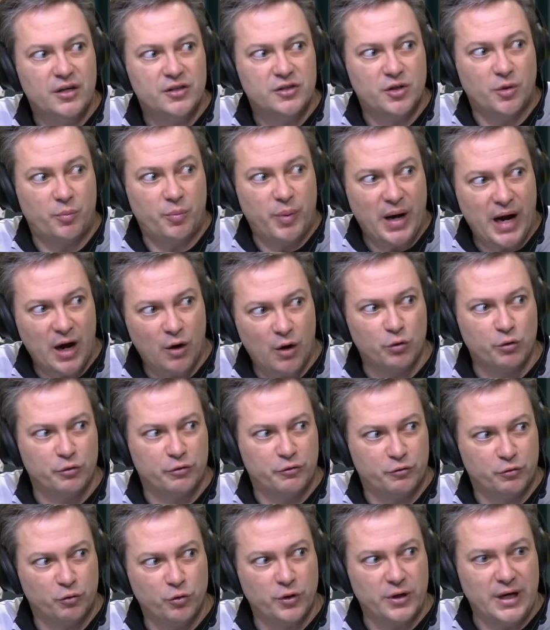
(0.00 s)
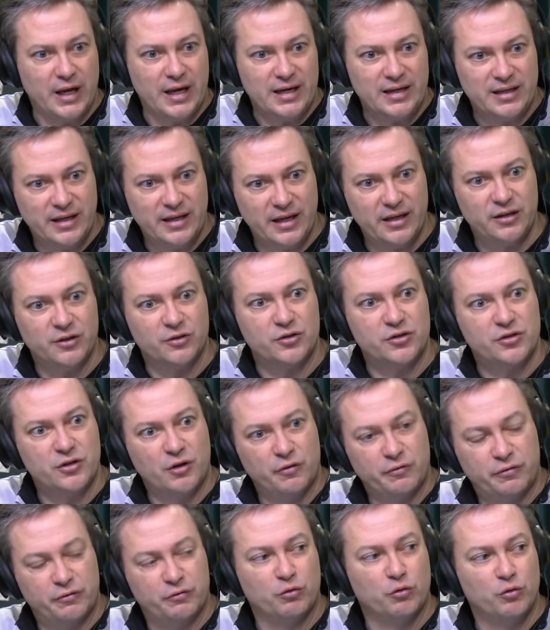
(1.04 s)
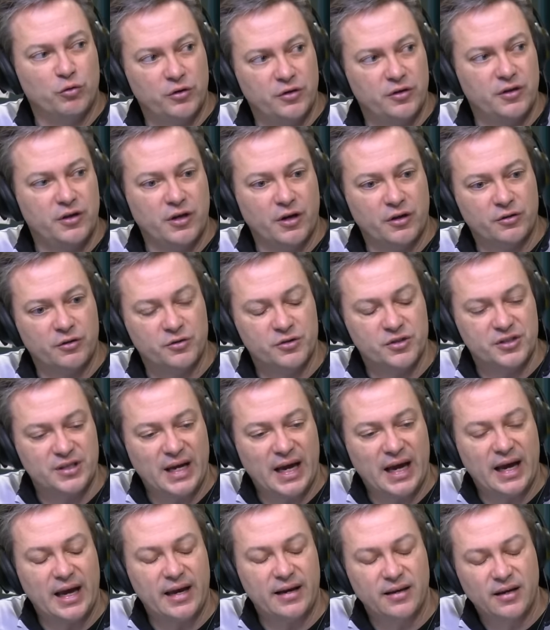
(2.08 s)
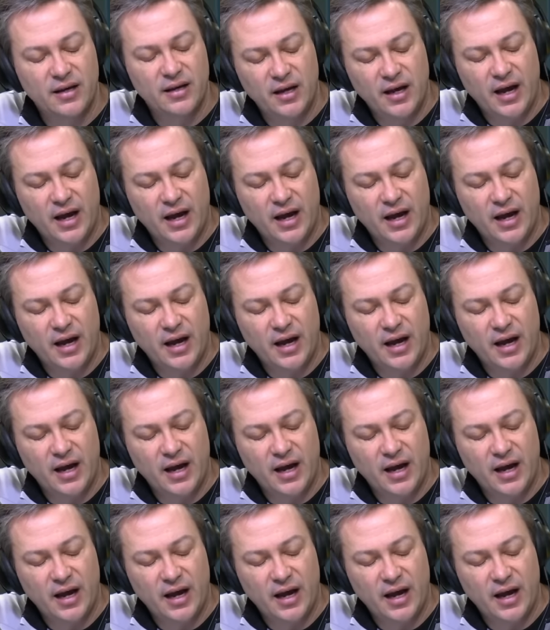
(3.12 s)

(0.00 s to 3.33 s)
to power through it and get yourself through to the other side.